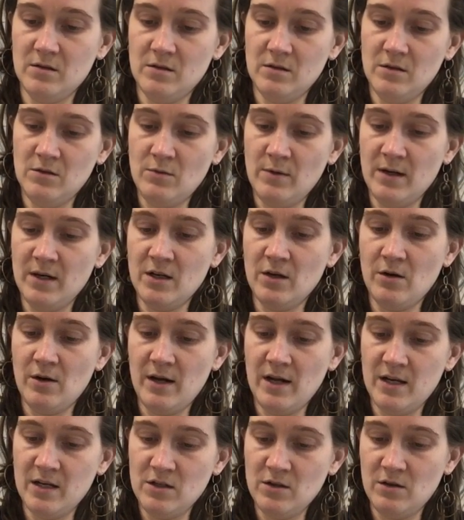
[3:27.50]
You wanna go
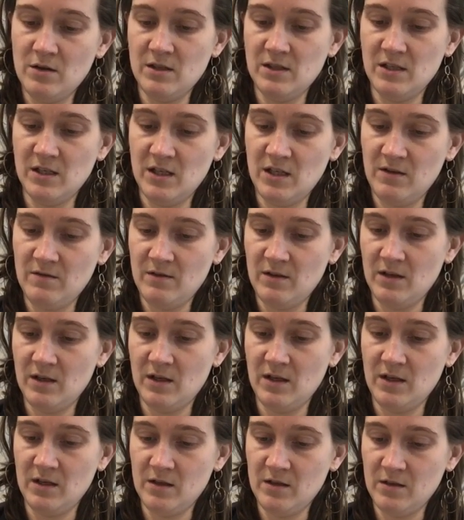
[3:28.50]
ahead and do this
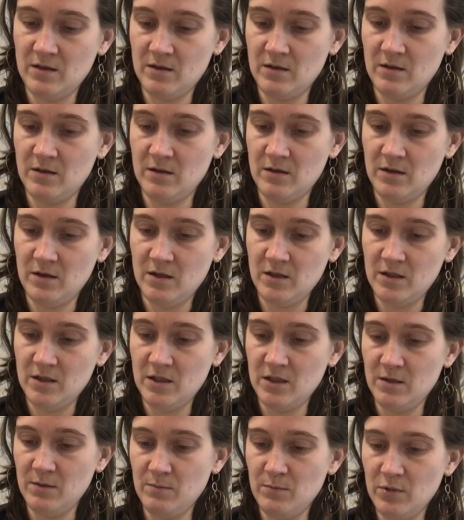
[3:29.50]
evenly.
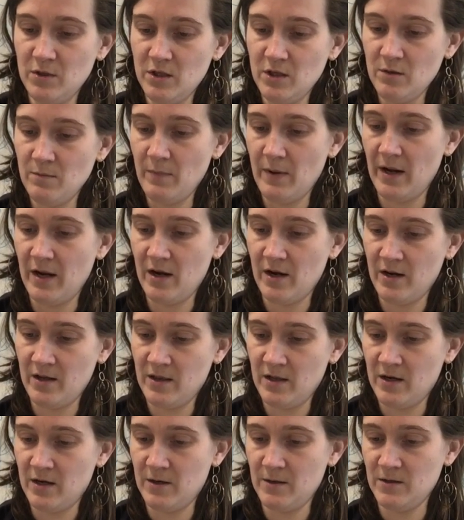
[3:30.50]
Put your paint on
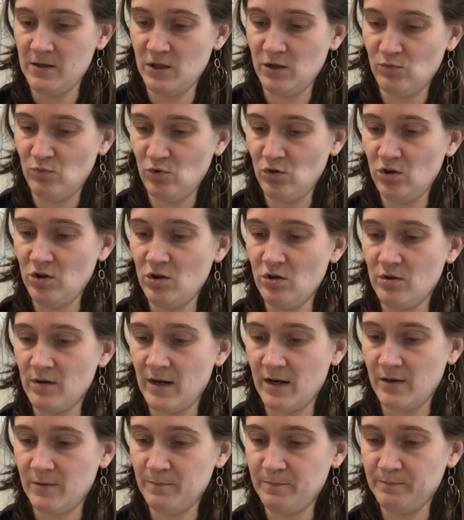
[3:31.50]
there, smooth it
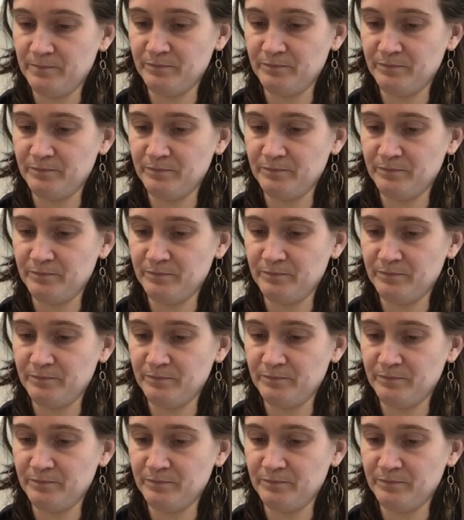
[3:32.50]
around.